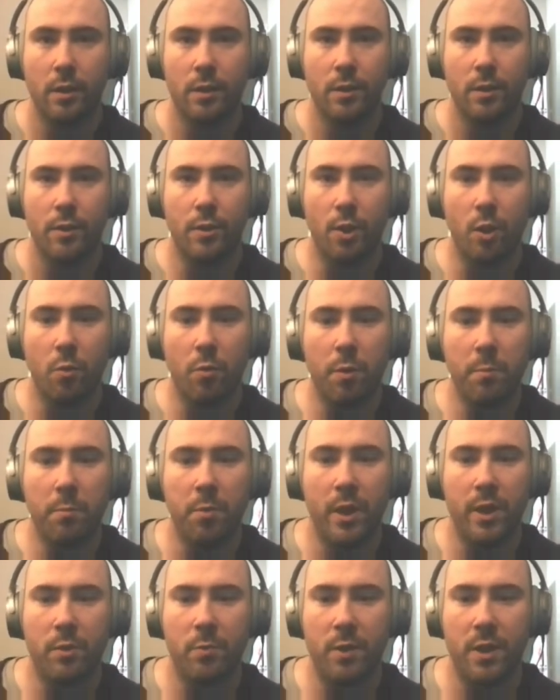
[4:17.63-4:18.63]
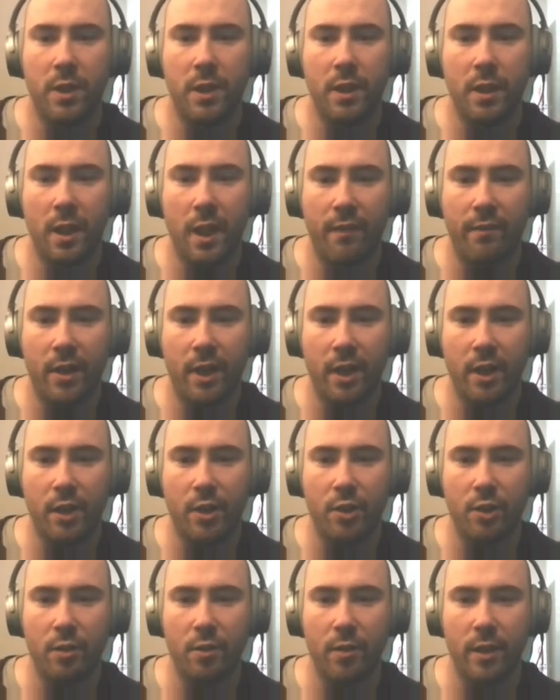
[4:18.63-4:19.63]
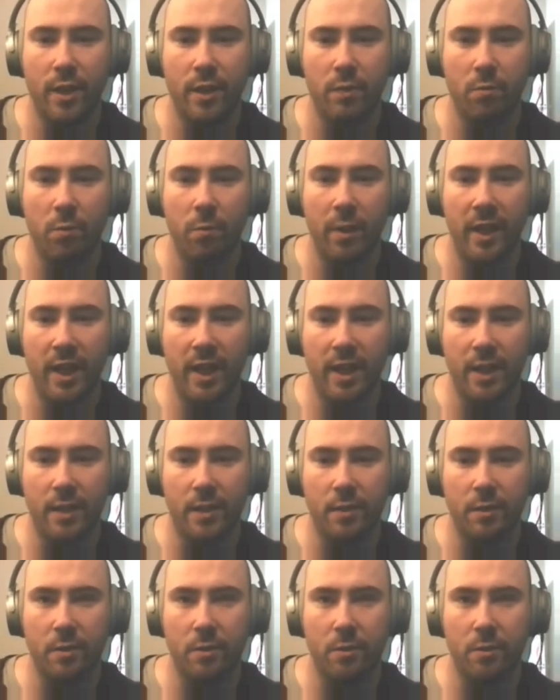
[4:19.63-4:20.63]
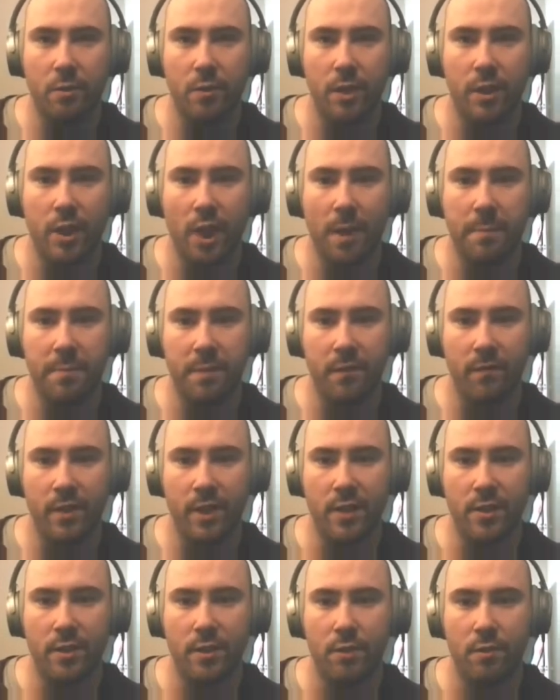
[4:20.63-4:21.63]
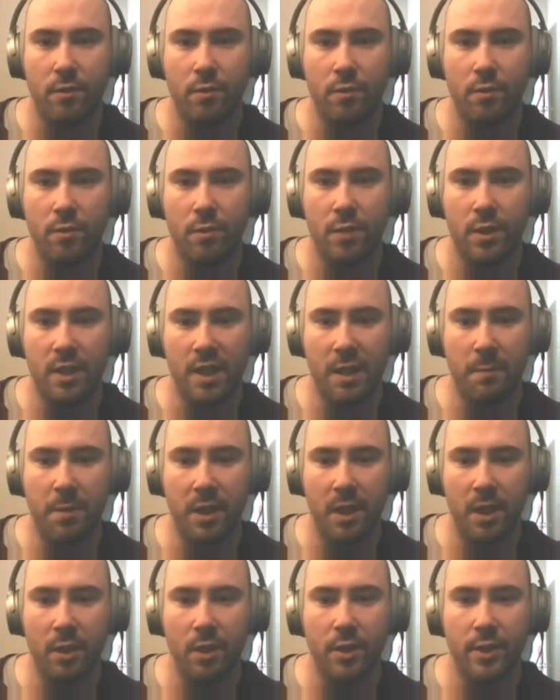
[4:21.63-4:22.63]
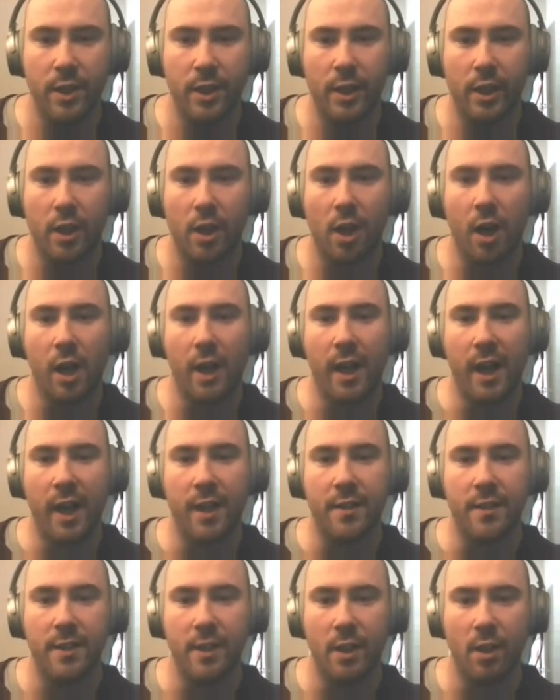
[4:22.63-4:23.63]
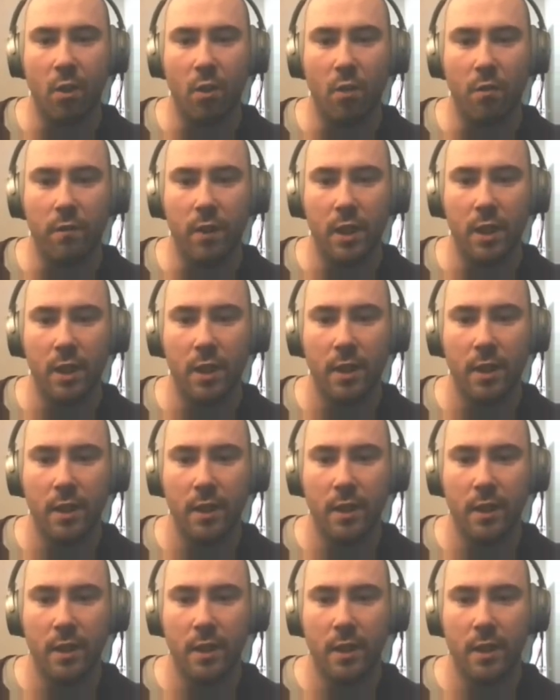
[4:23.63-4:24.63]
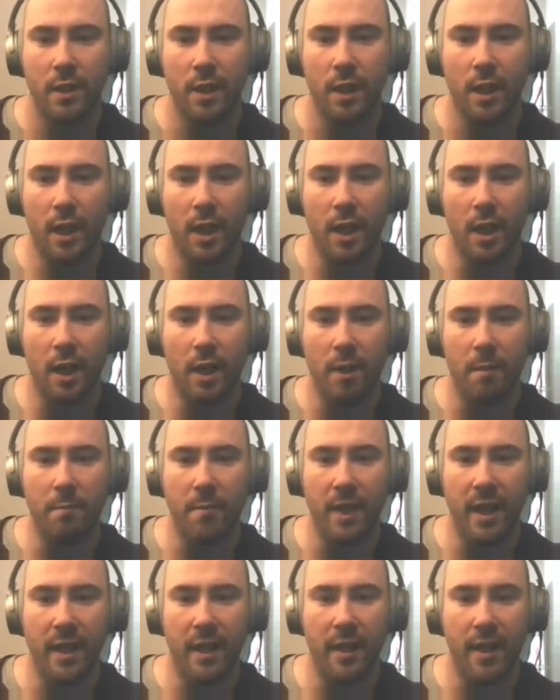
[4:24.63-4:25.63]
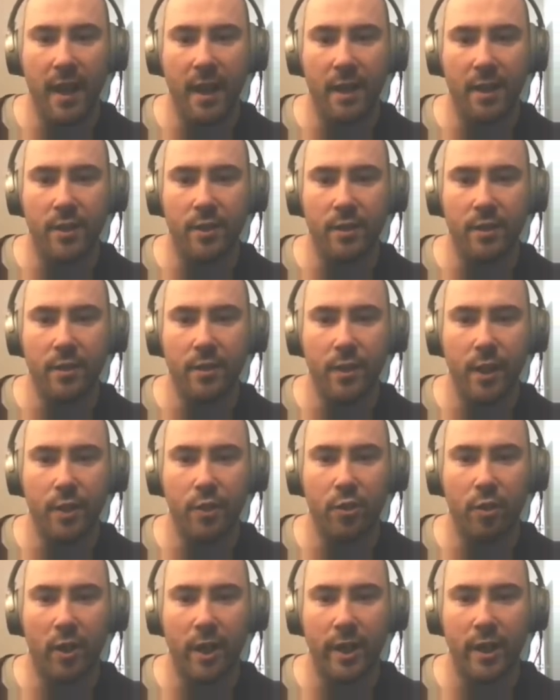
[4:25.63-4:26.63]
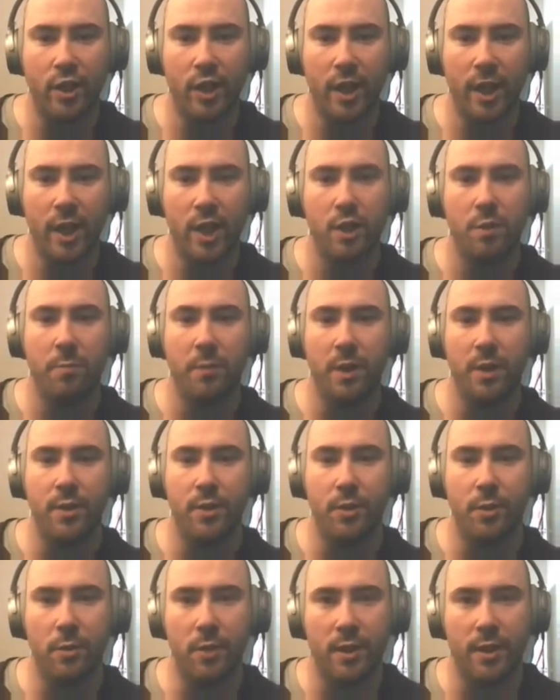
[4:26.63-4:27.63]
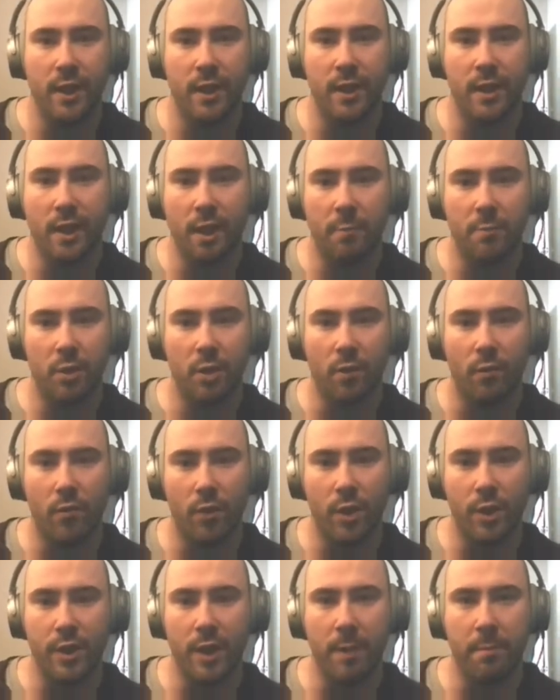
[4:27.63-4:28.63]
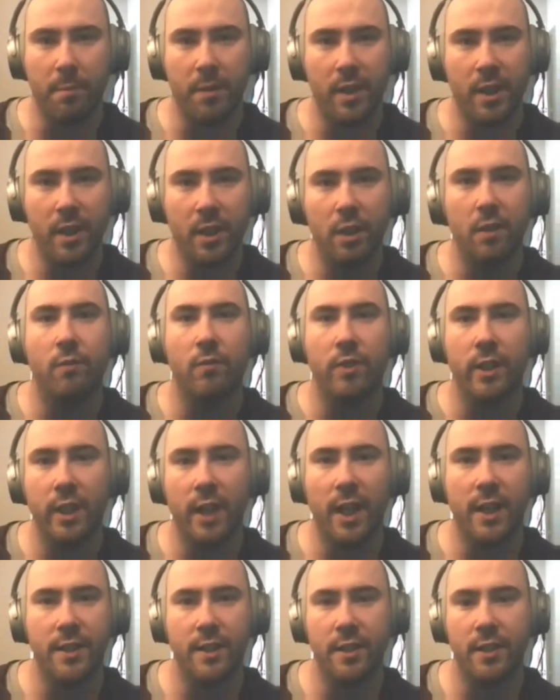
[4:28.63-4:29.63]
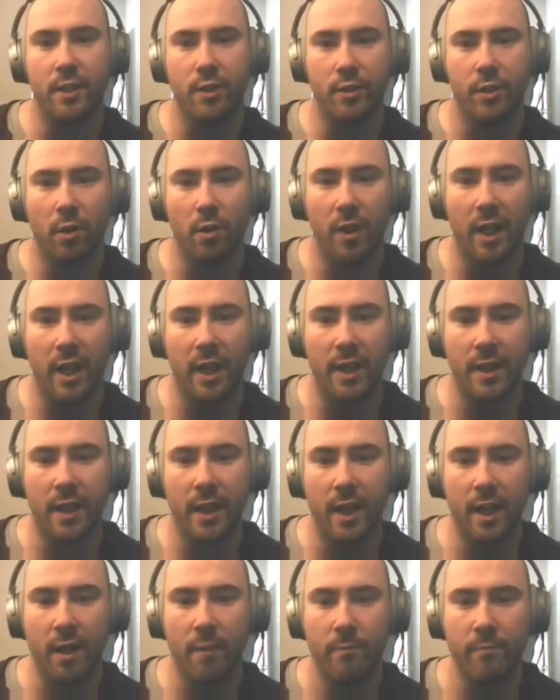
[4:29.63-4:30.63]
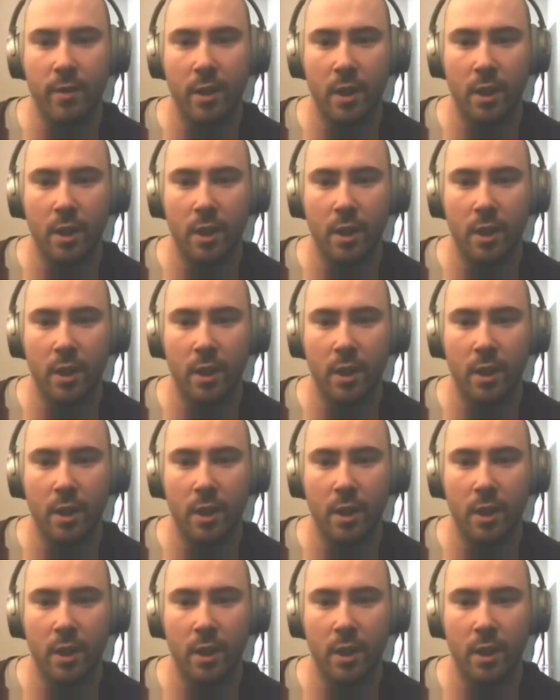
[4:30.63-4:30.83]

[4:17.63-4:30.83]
So the one place we still have an issue is when we get to the tops of these steep hills and the car can't see over. And then it does try to change, but as soon as it comes over the top of the hill, it realizes there's no lane there.